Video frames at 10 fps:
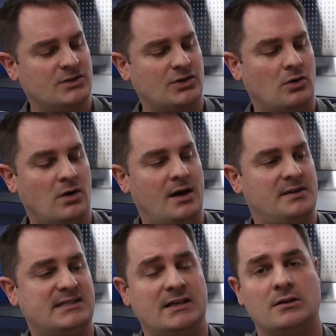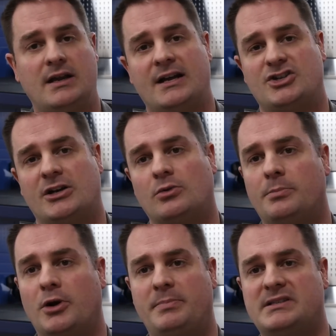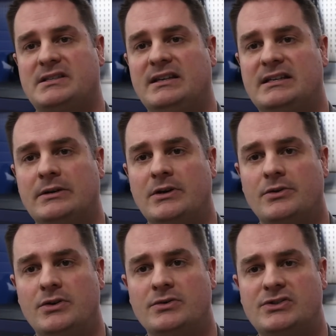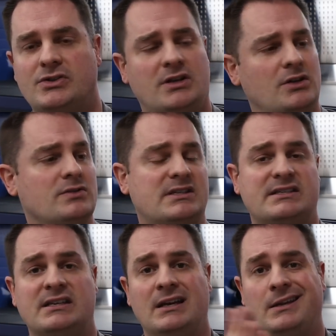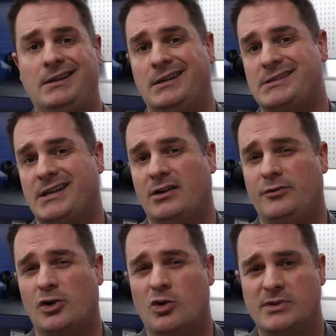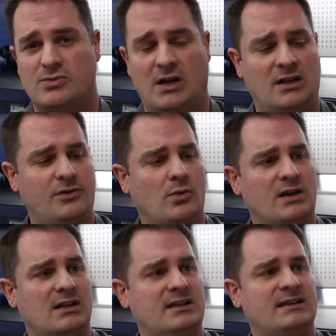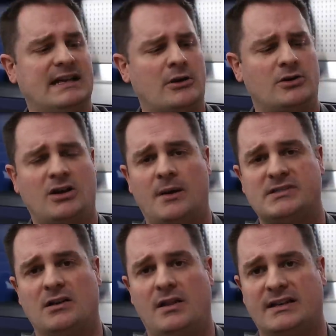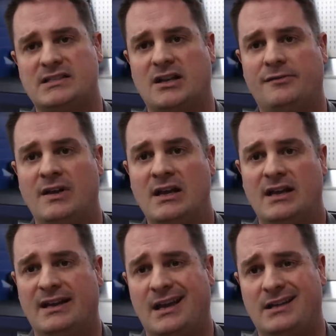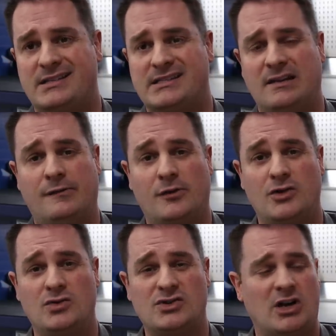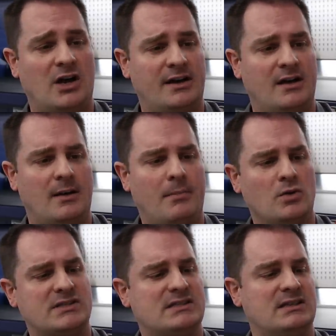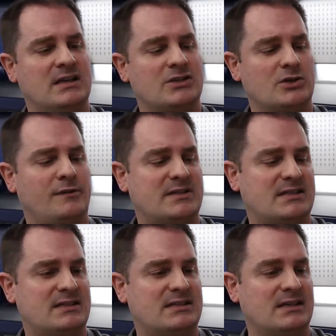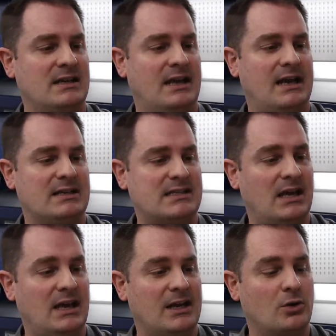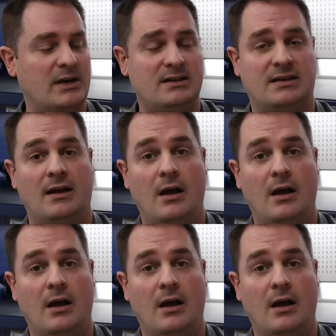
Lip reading: So this here, general purpose interior use. You can use this the inside of your home as well if you want to clean countertops and all that stuff. Again, it's safe for use on most surfaces, and it's a great